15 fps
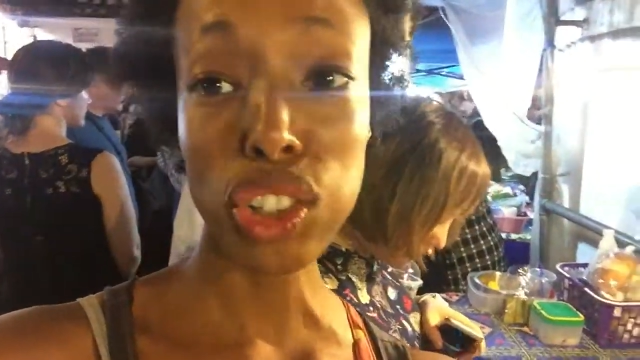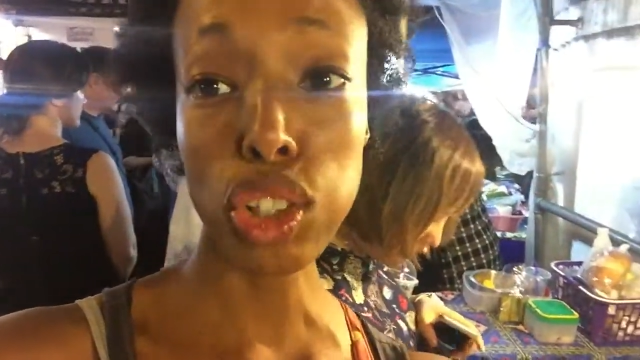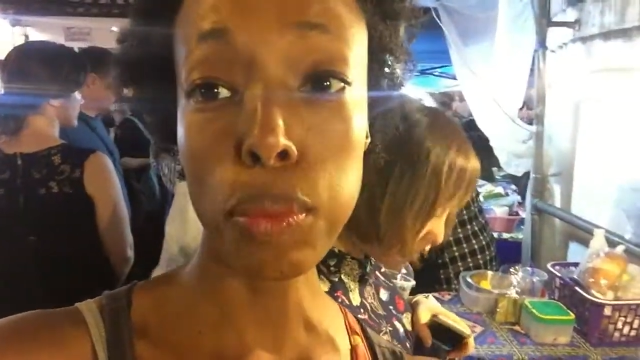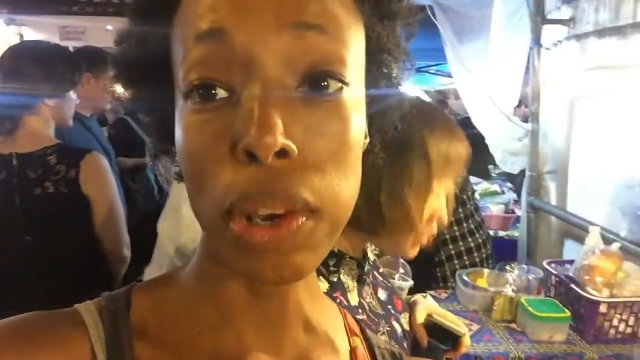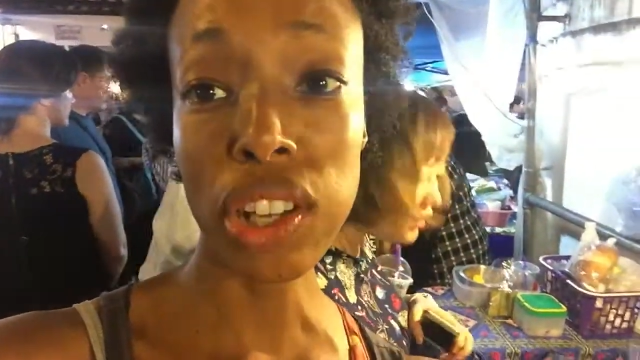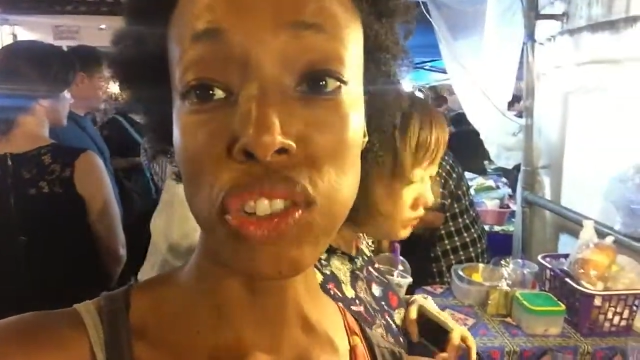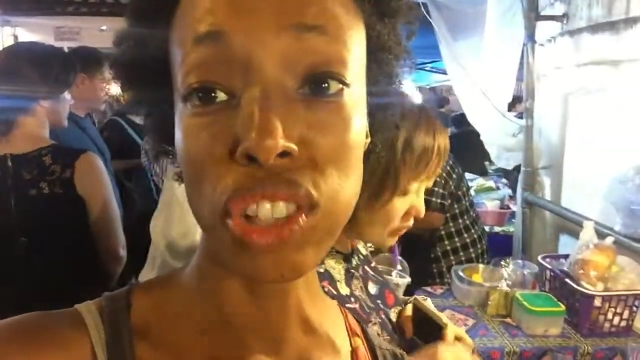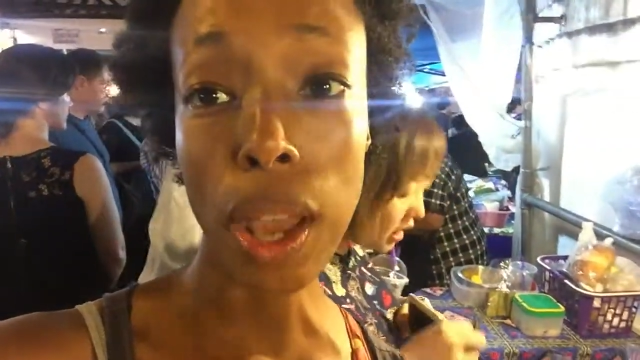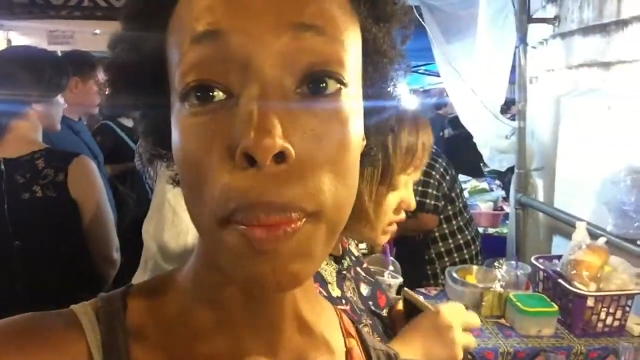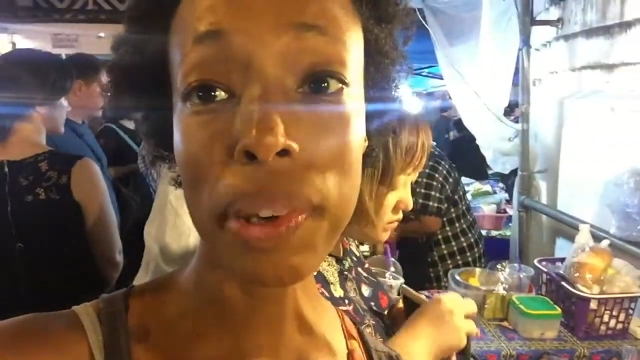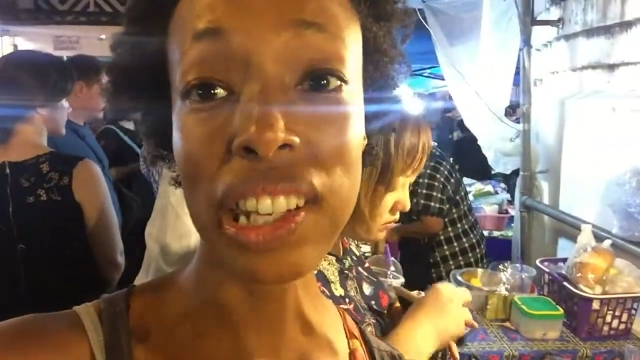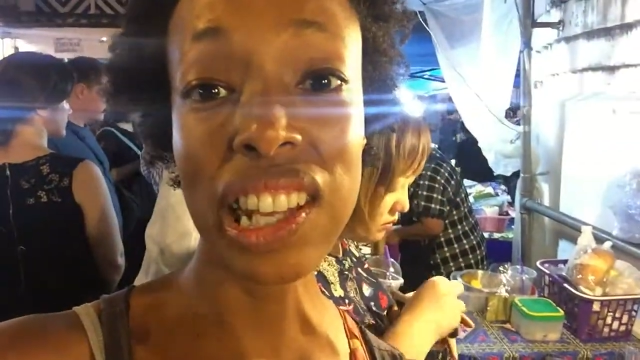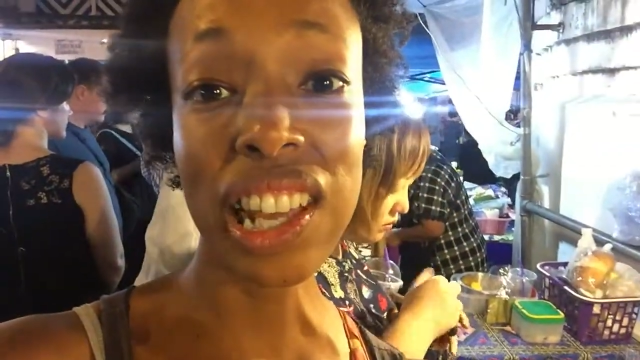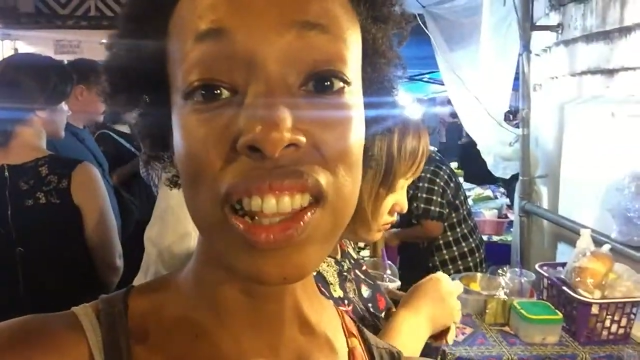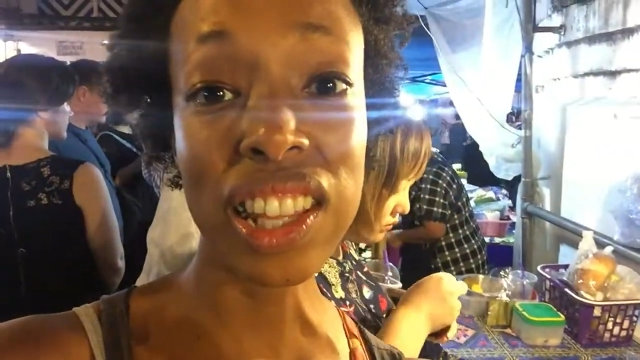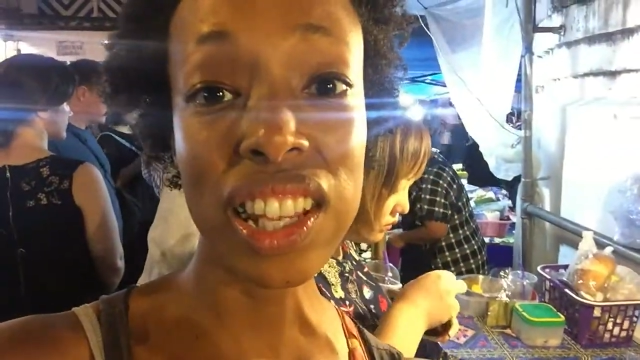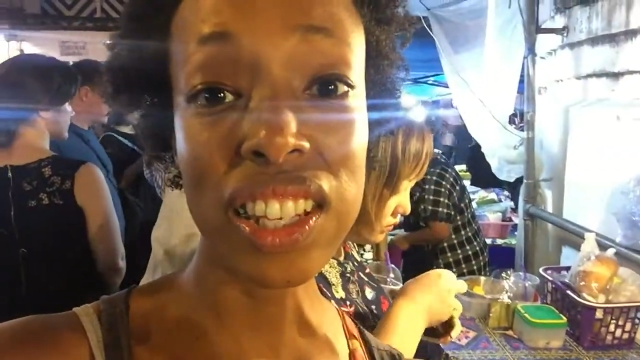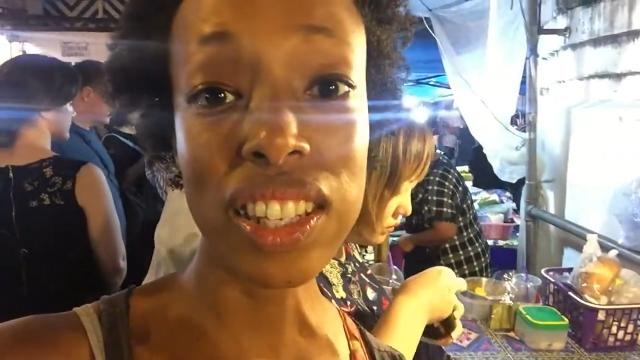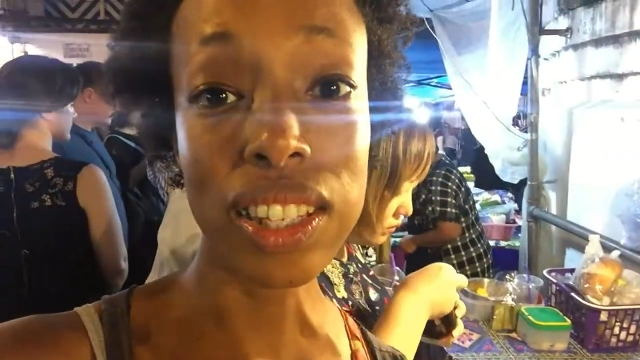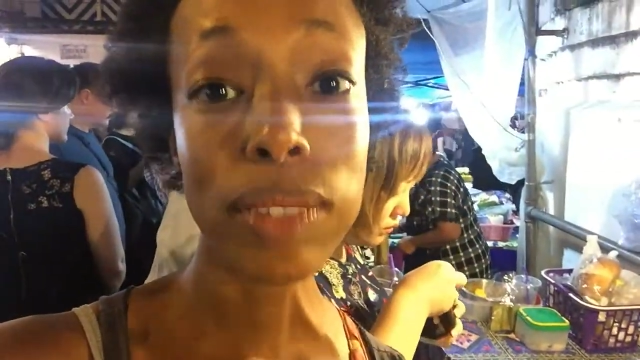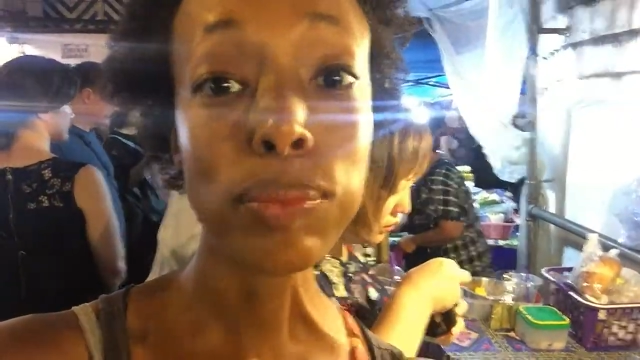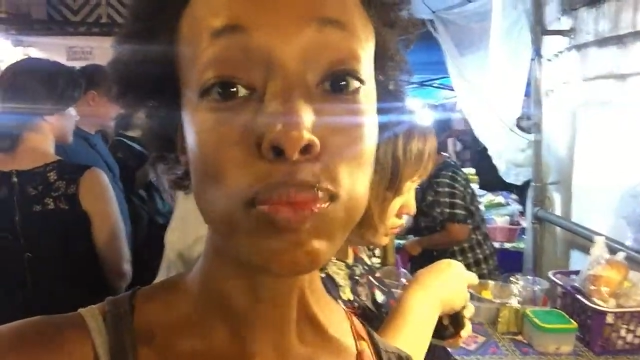Too much. I'm gonna end
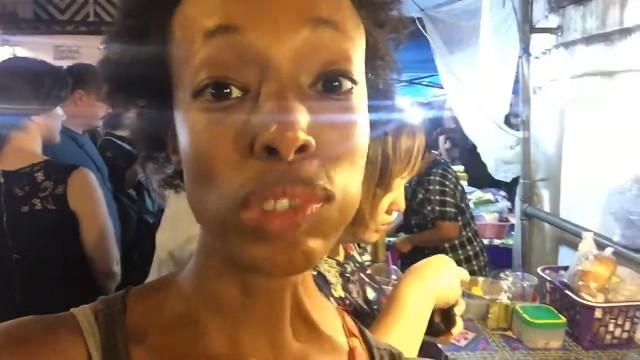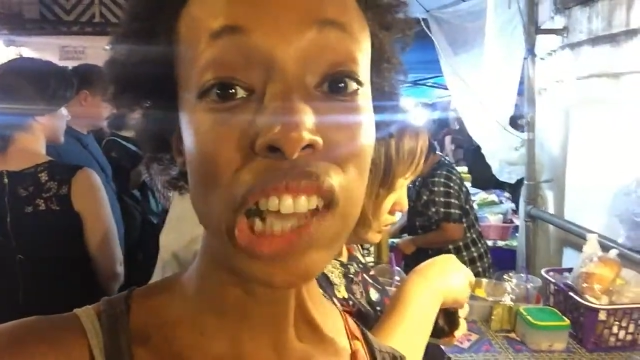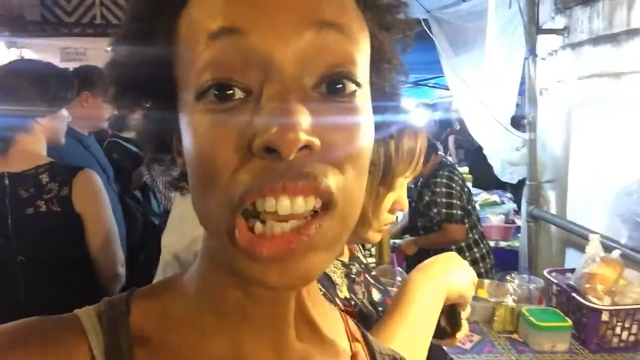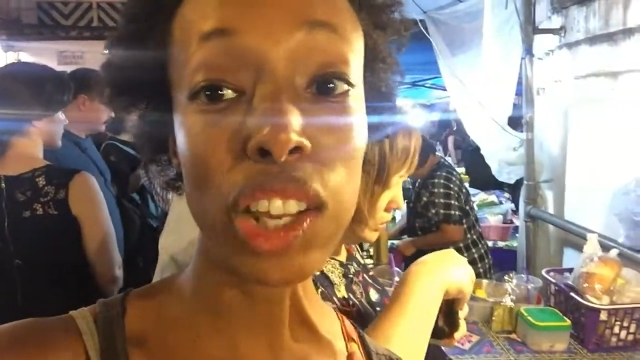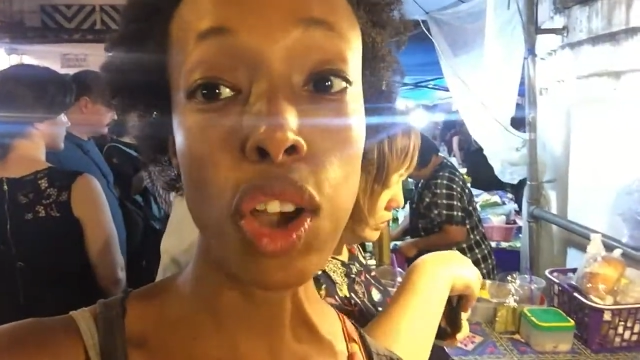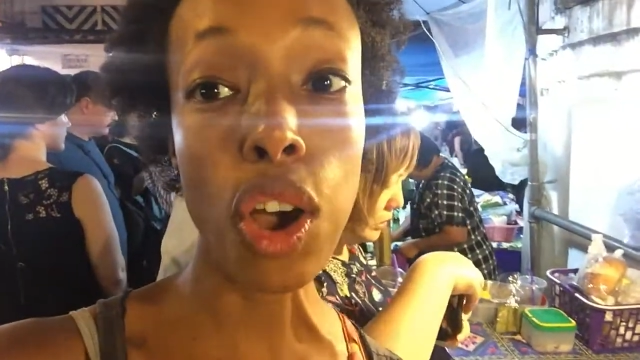this and